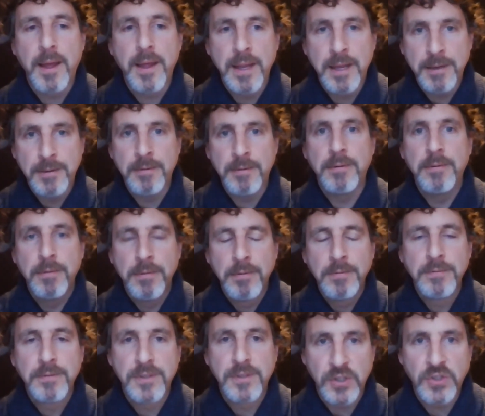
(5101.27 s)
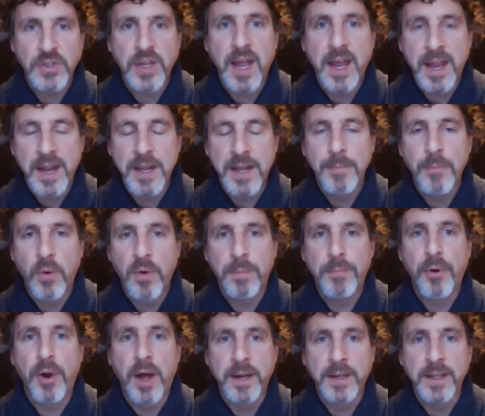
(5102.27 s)
in society more
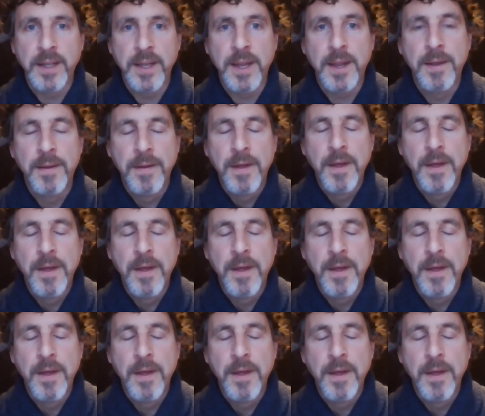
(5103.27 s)
broadly,